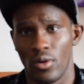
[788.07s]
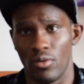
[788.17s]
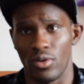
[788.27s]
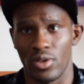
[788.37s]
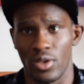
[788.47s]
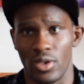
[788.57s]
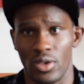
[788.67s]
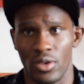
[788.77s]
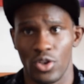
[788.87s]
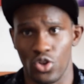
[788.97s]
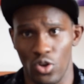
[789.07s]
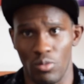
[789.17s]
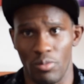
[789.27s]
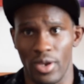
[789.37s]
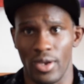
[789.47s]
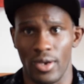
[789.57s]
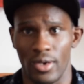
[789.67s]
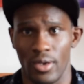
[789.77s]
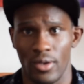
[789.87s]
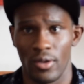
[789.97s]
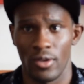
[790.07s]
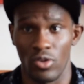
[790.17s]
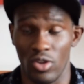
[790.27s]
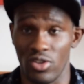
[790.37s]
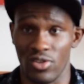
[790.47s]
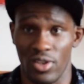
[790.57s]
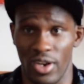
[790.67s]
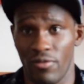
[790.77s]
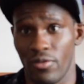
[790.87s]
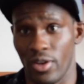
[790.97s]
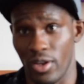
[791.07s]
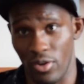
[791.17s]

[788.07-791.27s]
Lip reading: Obviously Sean being not just South African,